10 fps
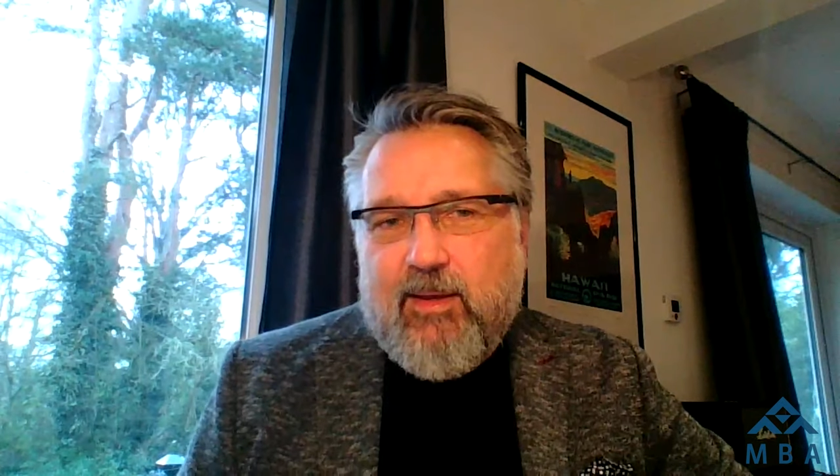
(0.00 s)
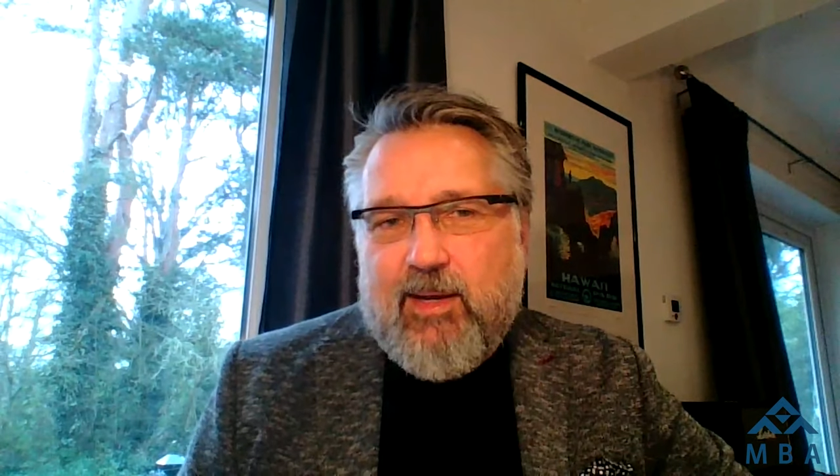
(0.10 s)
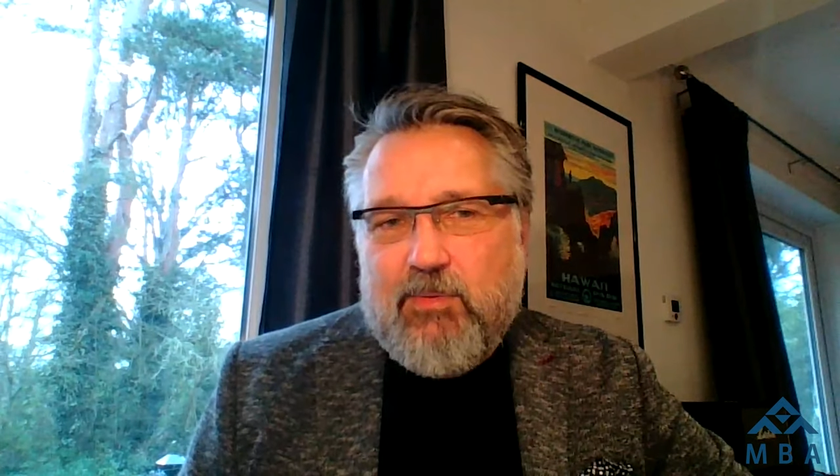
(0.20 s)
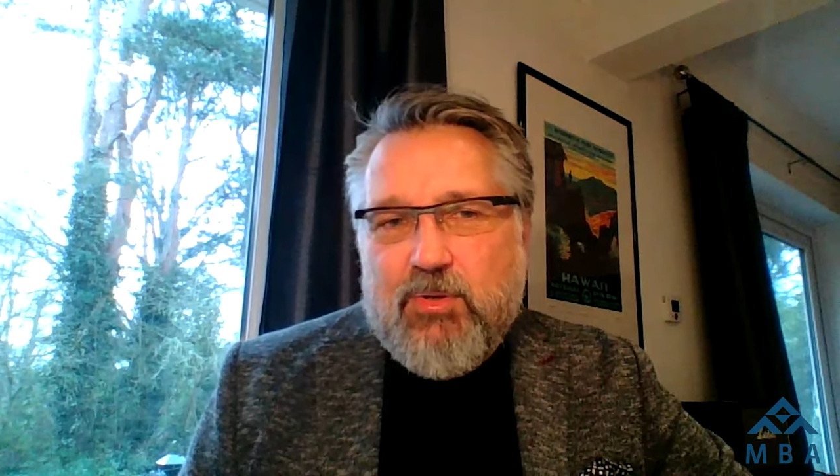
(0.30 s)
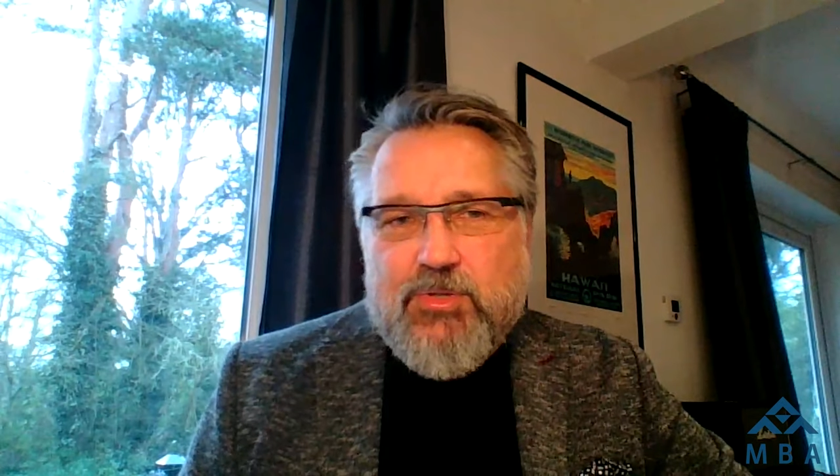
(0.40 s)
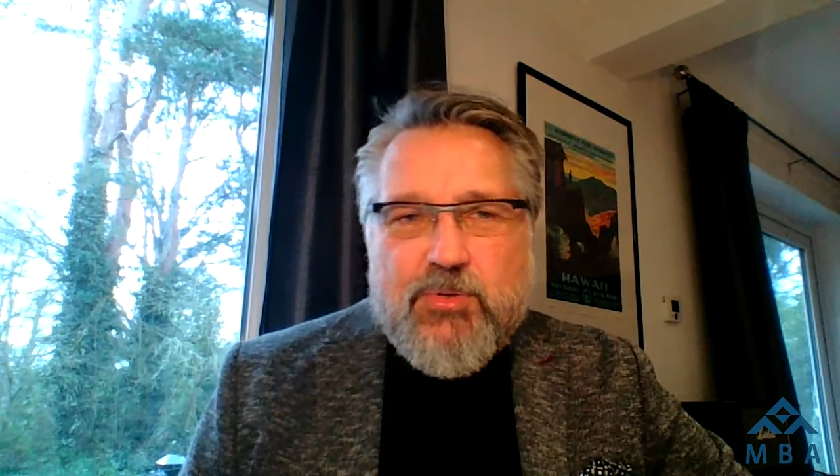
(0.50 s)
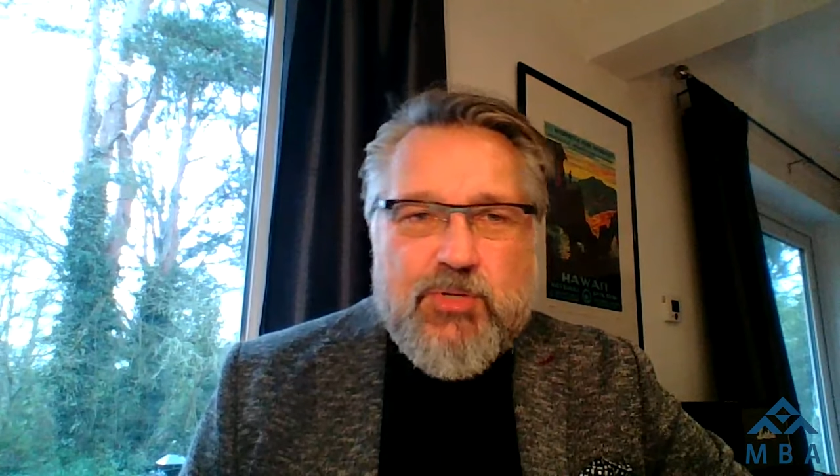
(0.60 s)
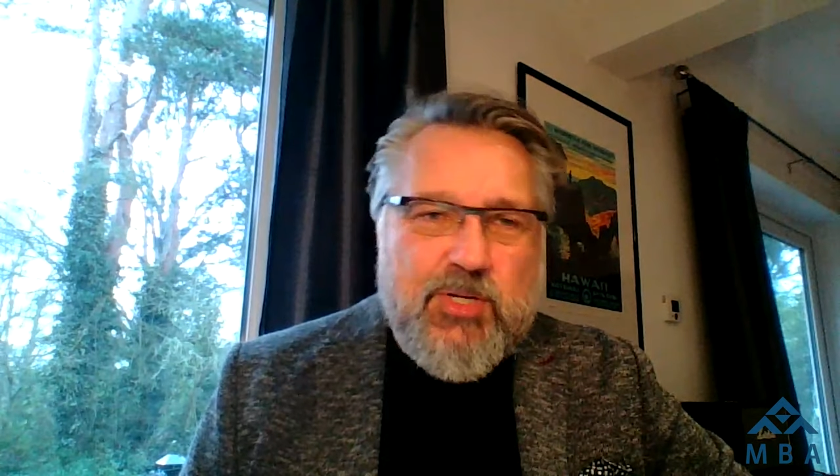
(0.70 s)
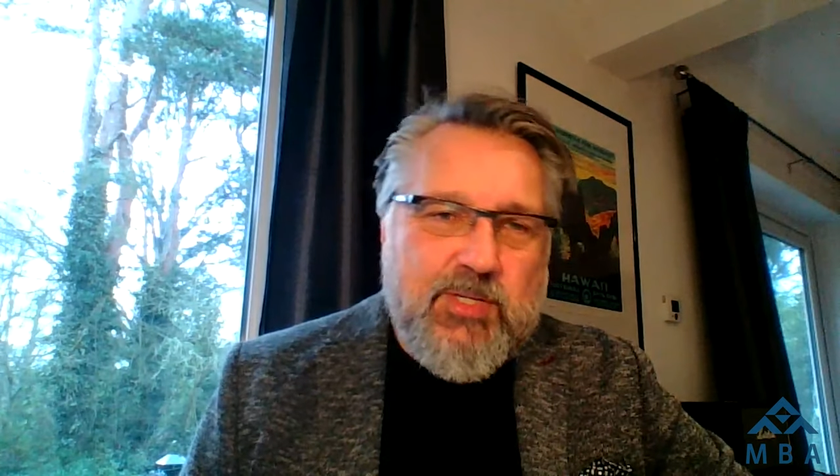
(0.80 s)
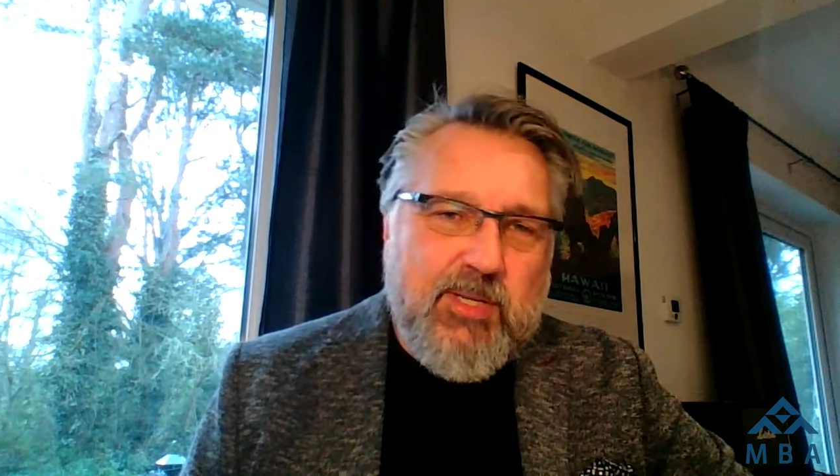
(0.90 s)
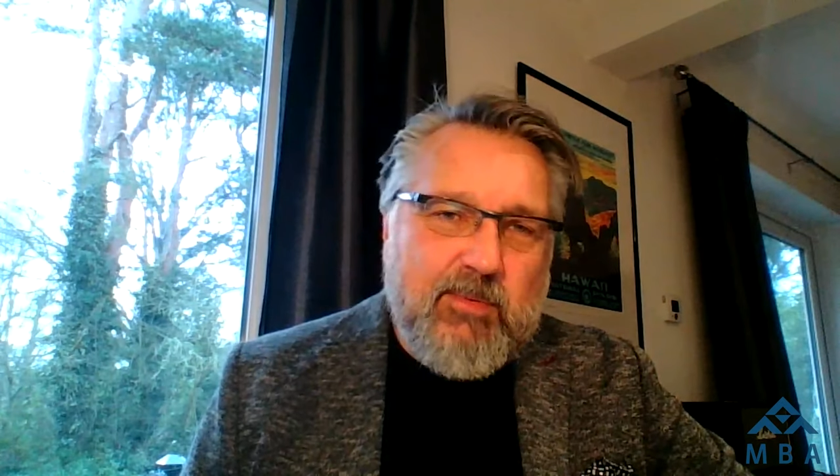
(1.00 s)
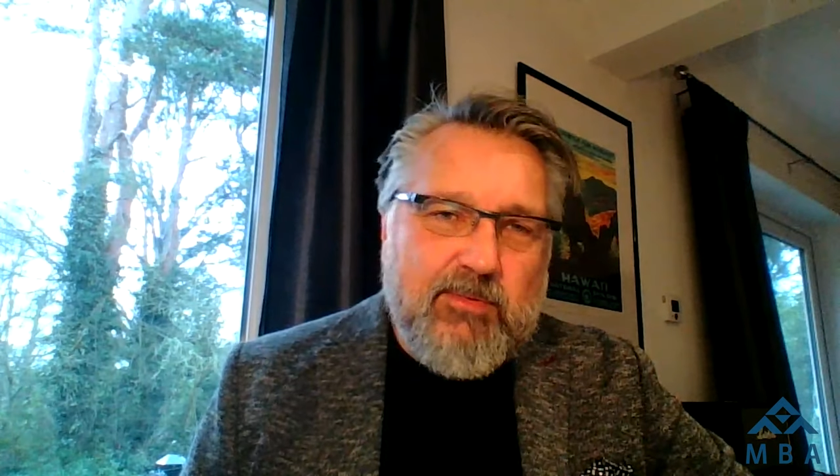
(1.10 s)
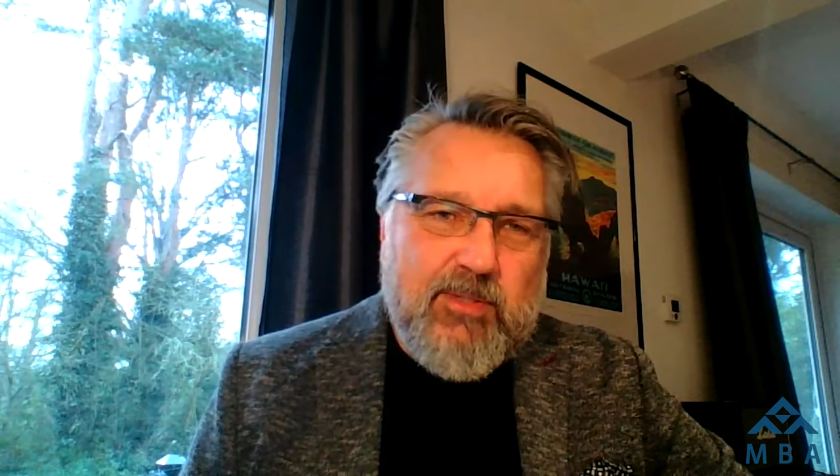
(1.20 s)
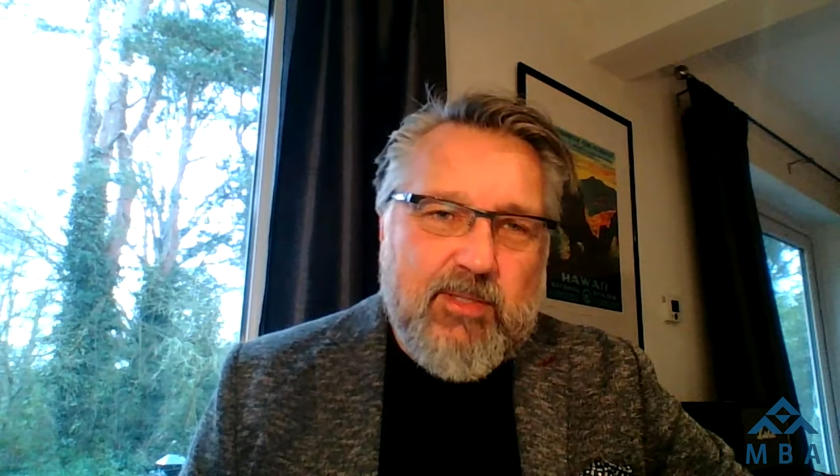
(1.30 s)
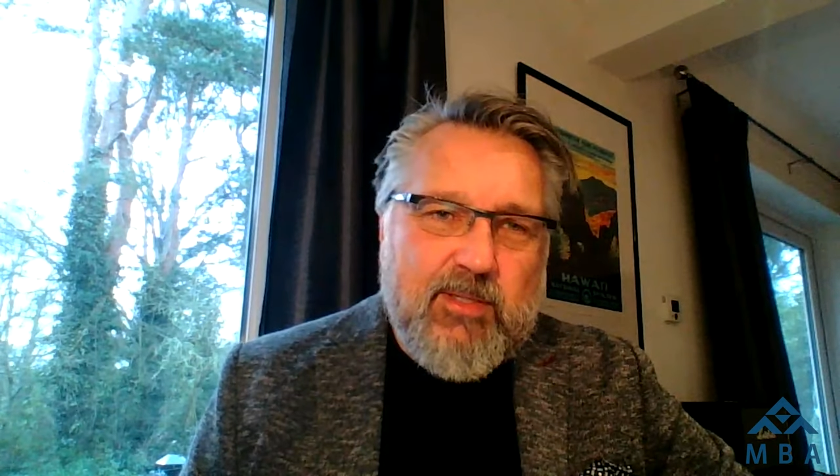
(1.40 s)
I will also share some
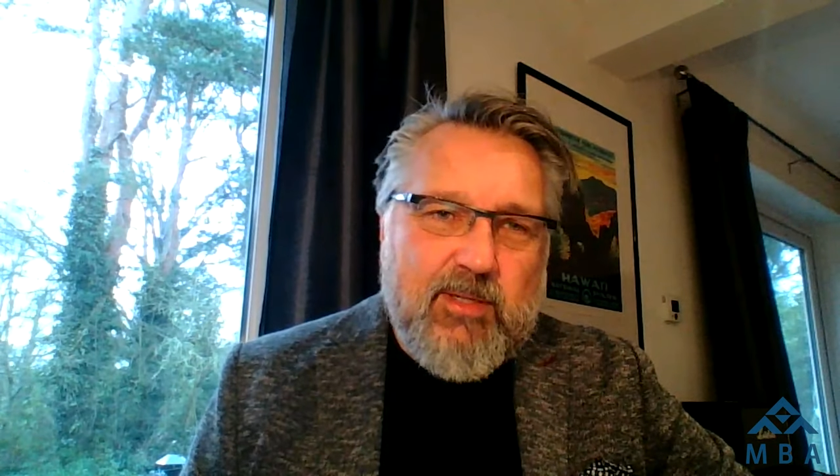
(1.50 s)
of the